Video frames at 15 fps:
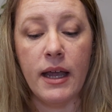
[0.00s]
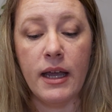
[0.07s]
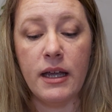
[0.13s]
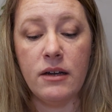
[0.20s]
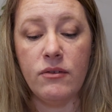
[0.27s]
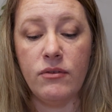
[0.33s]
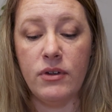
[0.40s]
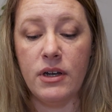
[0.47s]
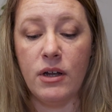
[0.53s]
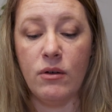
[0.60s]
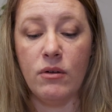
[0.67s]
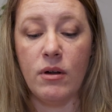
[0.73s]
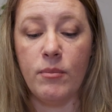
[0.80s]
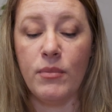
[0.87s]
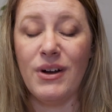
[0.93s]
In
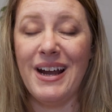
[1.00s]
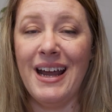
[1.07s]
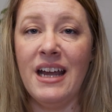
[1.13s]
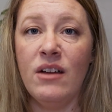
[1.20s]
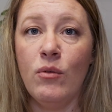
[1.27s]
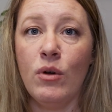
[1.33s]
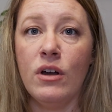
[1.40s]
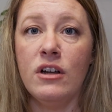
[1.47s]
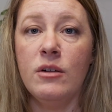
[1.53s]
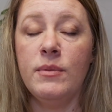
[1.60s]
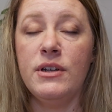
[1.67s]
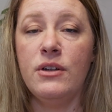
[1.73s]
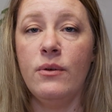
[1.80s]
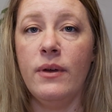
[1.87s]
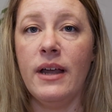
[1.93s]
video number eight, we're going to
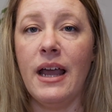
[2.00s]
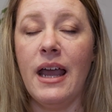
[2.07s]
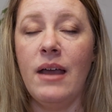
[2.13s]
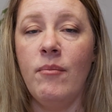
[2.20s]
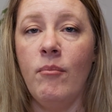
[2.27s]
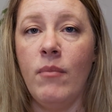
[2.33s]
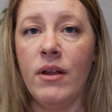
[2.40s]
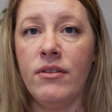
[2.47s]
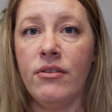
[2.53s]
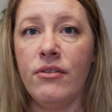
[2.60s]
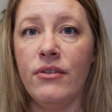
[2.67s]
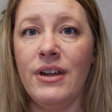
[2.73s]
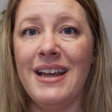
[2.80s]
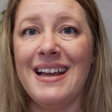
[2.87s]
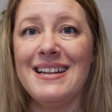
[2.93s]
be doing a
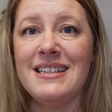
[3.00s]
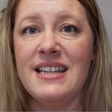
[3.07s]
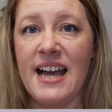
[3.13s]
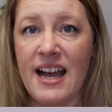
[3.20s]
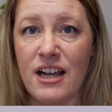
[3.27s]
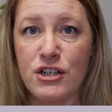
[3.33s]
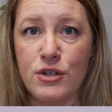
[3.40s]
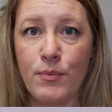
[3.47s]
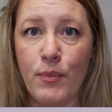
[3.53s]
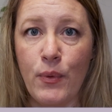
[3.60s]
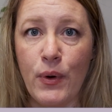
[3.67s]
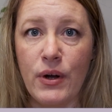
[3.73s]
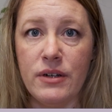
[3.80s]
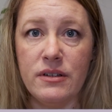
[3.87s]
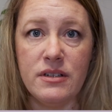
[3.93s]
monthly
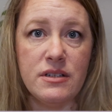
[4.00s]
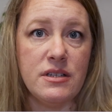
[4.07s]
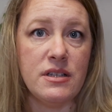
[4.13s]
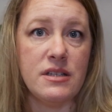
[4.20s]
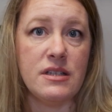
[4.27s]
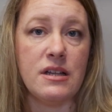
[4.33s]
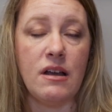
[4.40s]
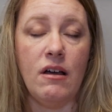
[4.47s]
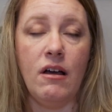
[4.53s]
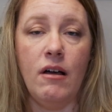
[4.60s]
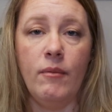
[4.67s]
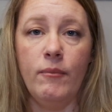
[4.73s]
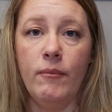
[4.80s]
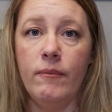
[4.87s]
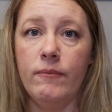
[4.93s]
dashboard. This is
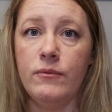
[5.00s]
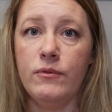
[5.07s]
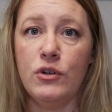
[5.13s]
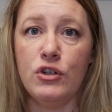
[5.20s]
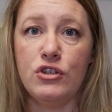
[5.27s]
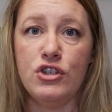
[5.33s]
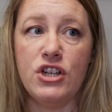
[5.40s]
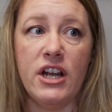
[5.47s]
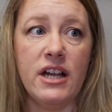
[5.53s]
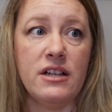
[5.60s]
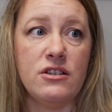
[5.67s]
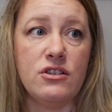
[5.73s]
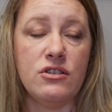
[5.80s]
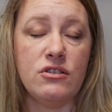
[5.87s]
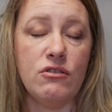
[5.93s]
um, your
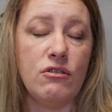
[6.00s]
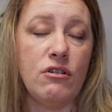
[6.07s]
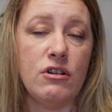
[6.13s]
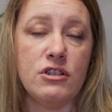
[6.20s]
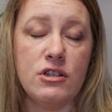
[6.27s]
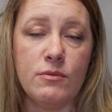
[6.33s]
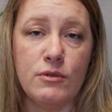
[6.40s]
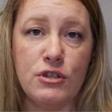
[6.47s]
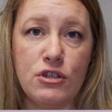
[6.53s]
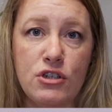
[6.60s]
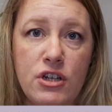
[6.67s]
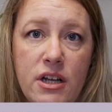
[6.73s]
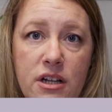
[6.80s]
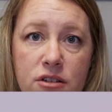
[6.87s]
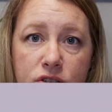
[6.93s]
chance, your customer's
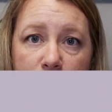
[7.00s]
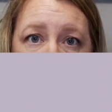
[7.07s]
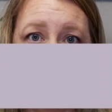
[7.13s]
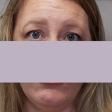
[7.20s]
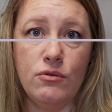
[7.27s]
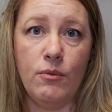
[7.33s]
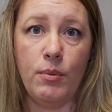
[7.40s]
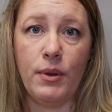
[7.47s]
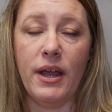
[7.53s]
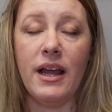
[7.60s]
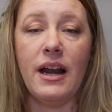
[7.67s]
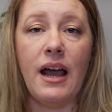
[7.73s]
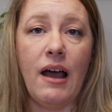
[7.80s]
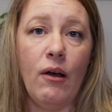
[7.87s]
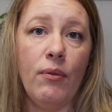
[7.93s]
chance to
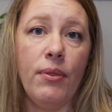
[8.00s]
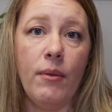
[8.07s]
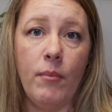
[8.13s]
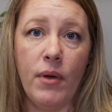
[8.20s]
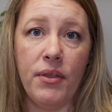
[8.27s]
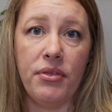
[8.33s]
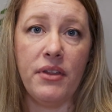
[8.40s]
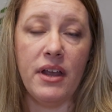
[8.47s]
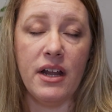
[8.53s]
plan out the month